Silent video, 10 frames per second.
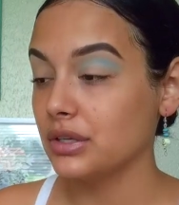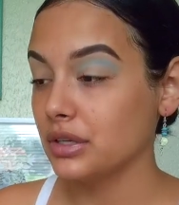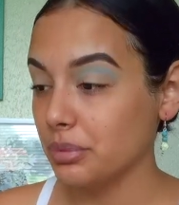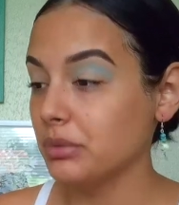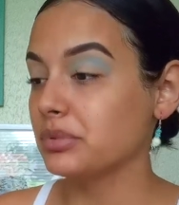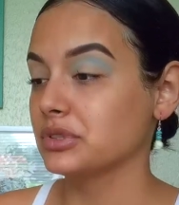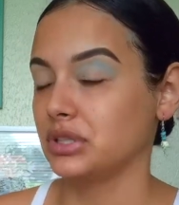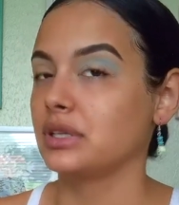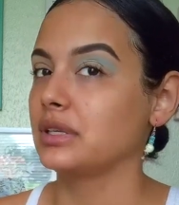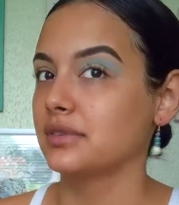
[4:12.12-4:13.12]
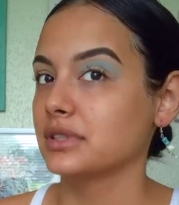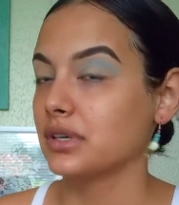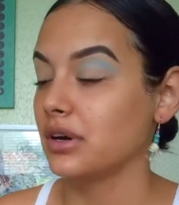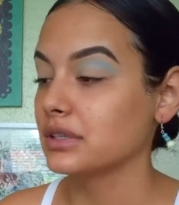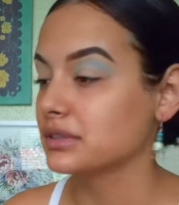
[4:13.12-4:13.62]
your pimples, you're going to leave a
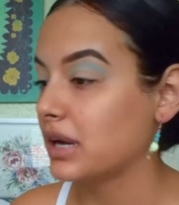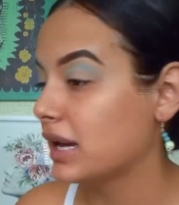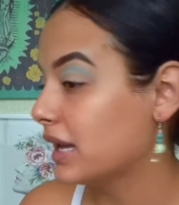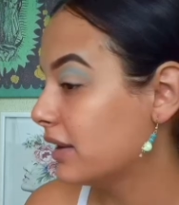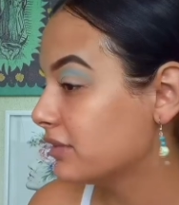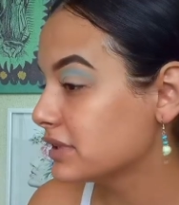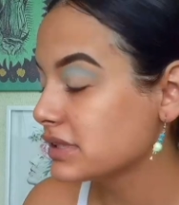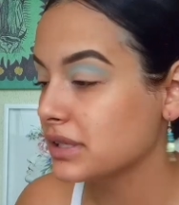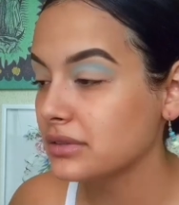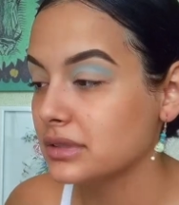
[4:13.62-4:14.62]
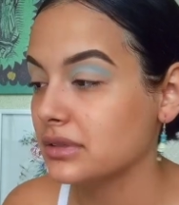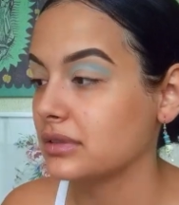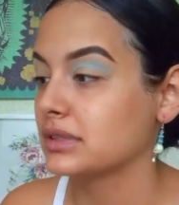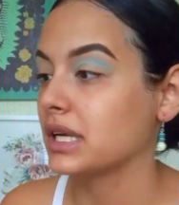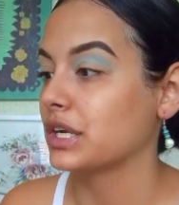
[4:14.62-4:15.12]
scar. So ever since I was little, I
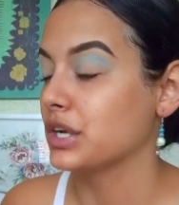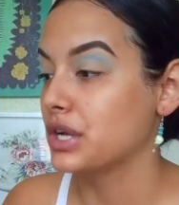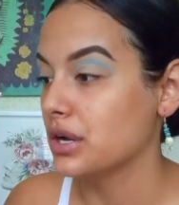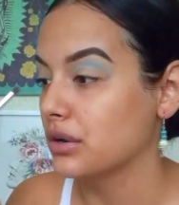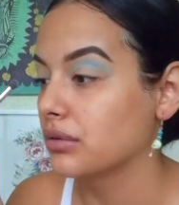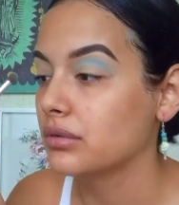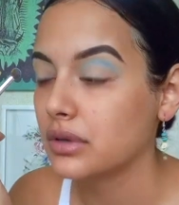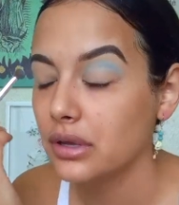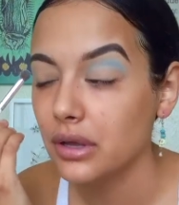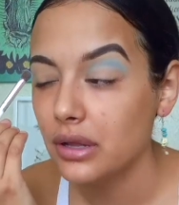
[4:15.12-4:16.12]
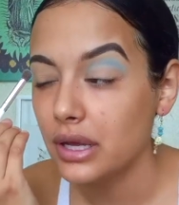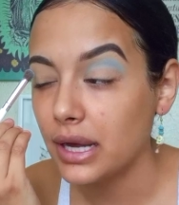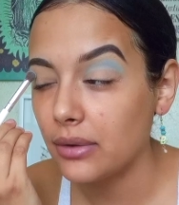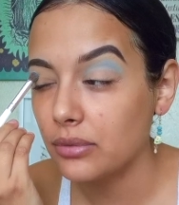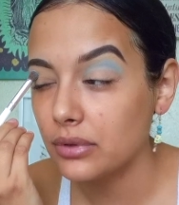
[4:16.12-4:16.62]
was like, no. Like,
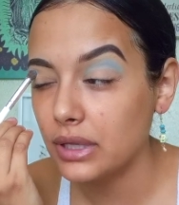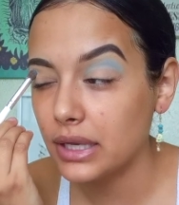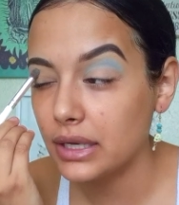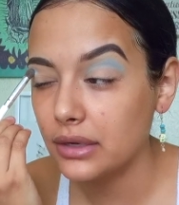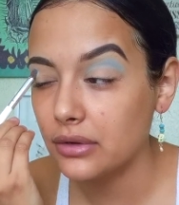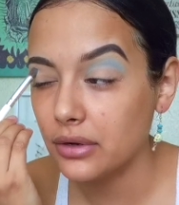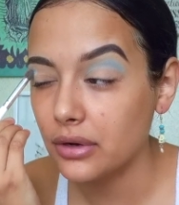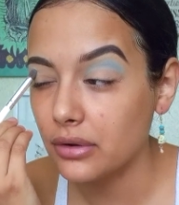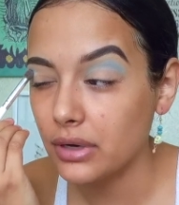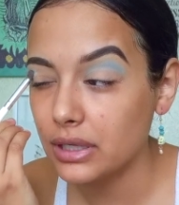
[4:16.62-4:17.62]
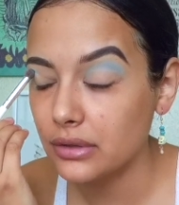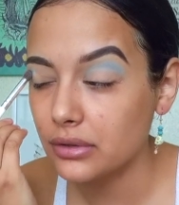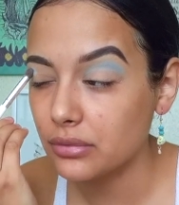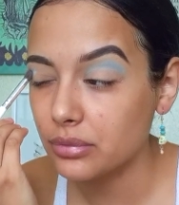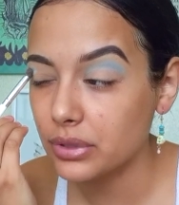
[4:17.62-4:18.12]
I will let it grow and look
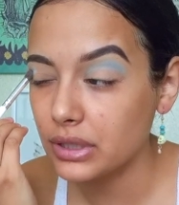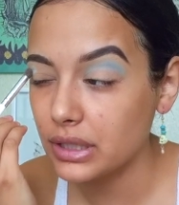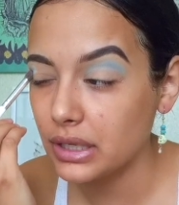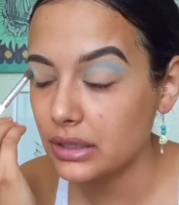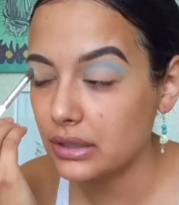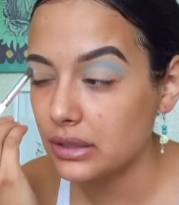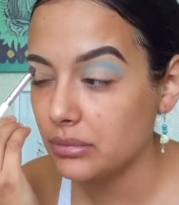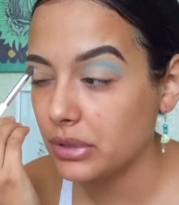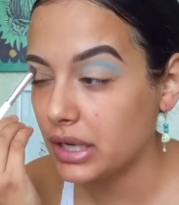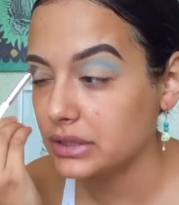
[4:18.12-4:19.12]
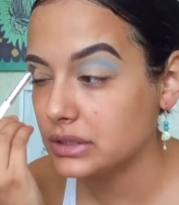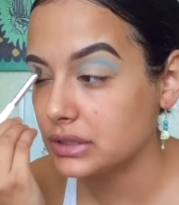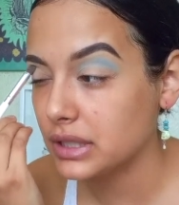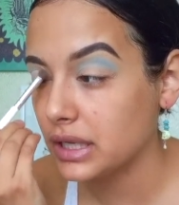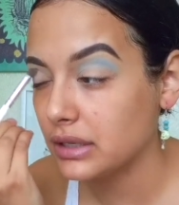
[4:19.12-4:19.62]
really ugly, but I
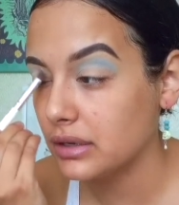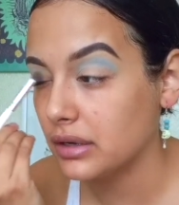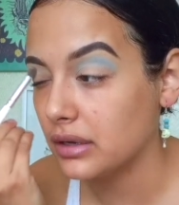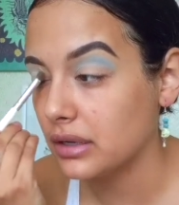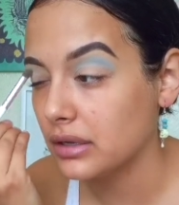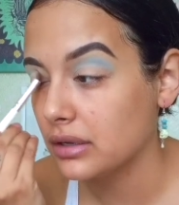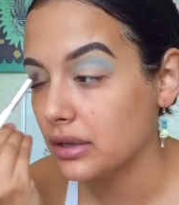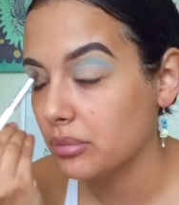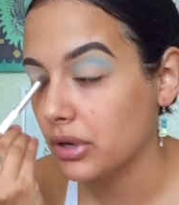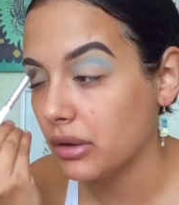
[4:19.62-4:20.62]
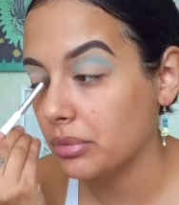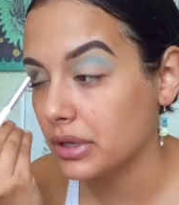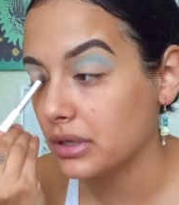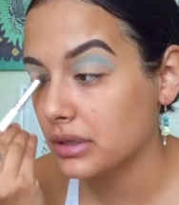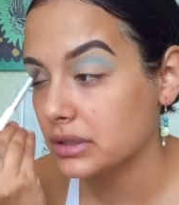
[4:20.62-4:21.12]
just cannot pop
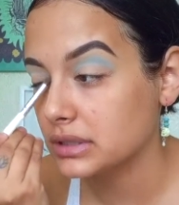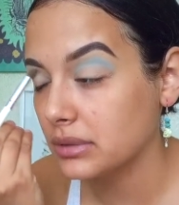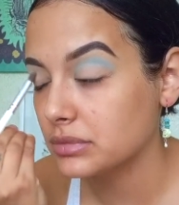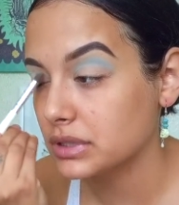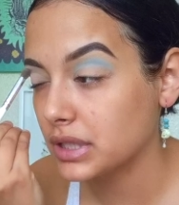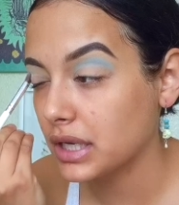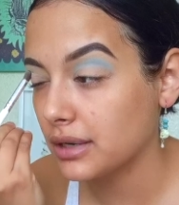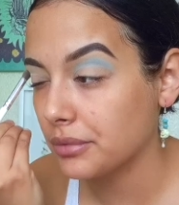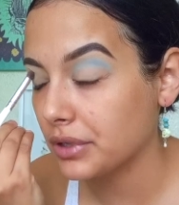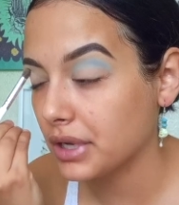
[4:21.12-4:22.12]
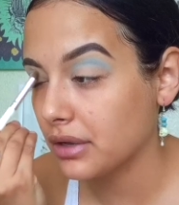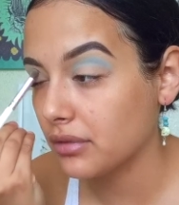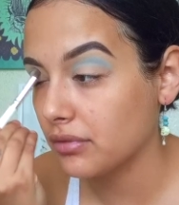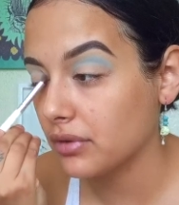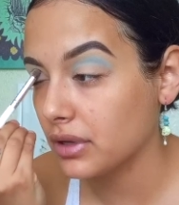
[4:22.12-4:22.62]
it because I'm scared I'm going to
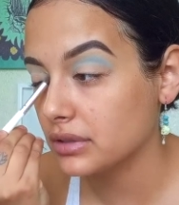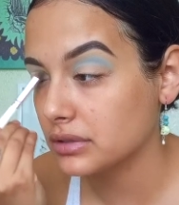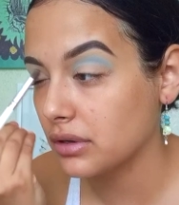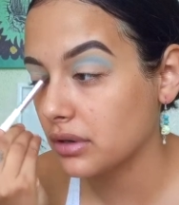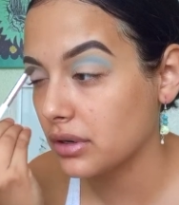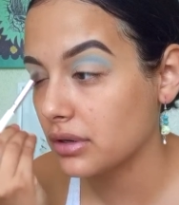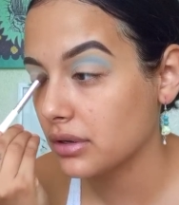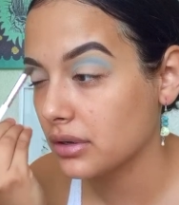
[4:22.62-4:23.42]
have a scar.